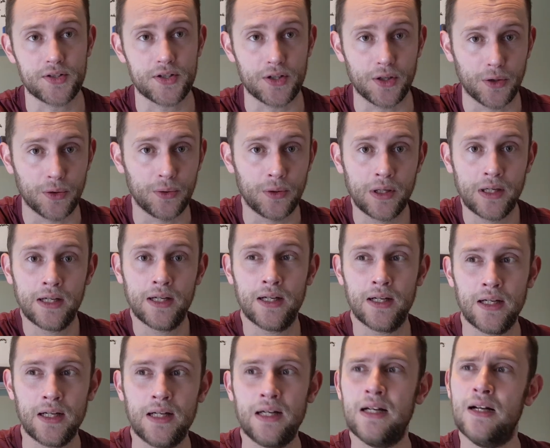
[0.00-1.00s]
So
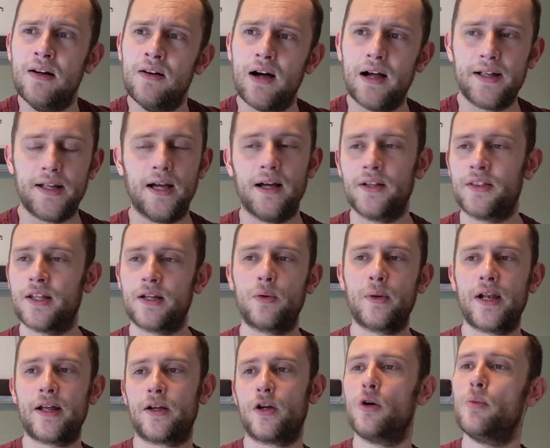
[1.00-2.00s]
yeah, I think
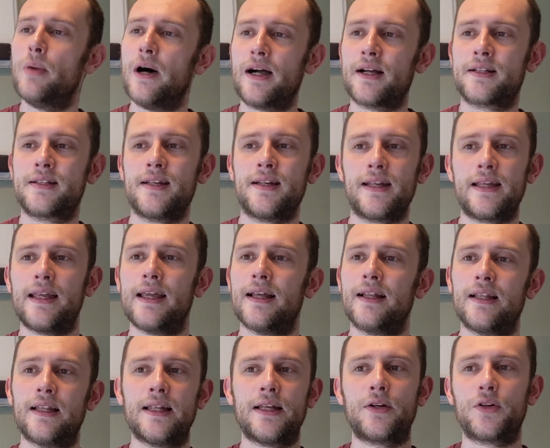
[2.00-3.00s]
when I go back to it
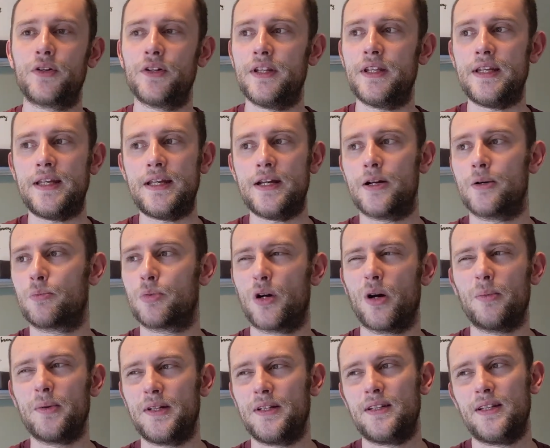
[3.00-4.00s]
again later in the year,
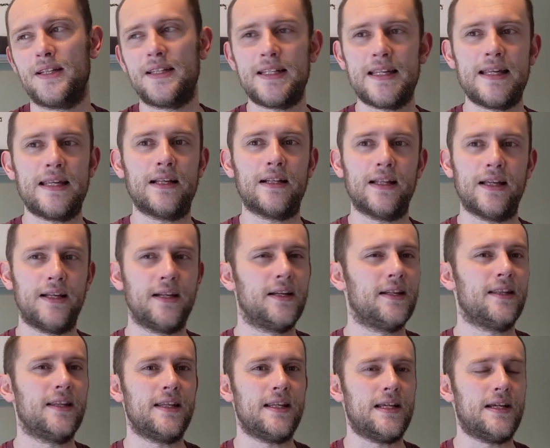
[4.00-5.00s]
probably the tail end
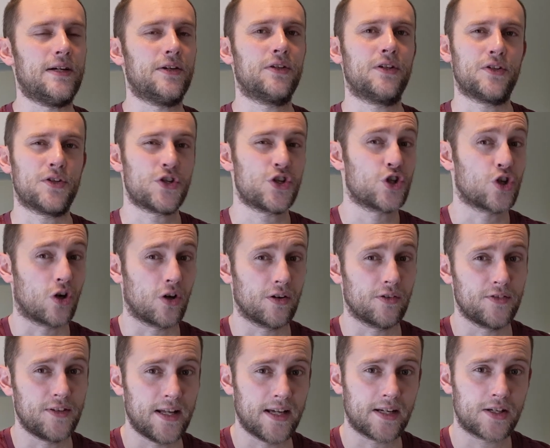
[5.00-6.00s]
of the year, start
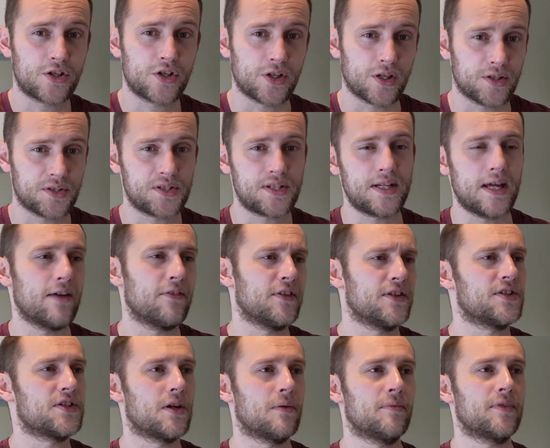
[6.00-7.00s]
of next year, it's
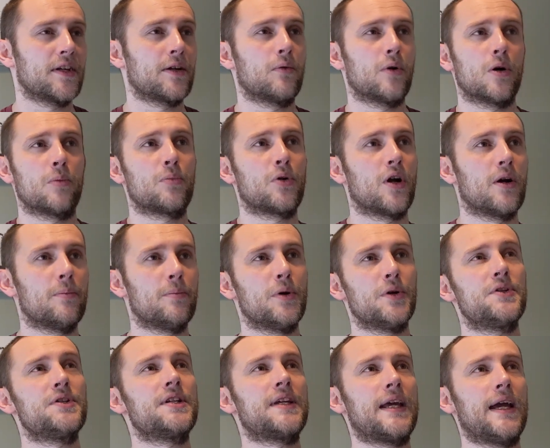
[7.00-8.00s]
definitely something I'll probably
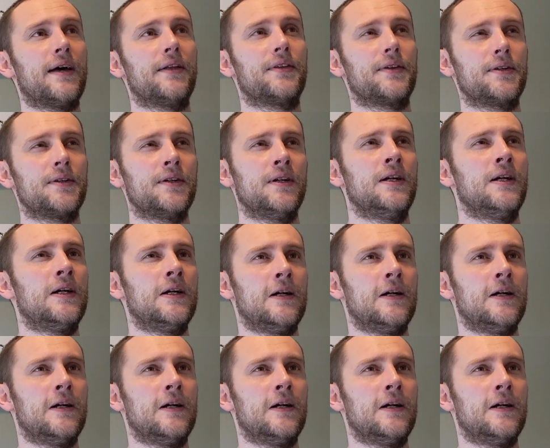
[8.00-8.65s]
put together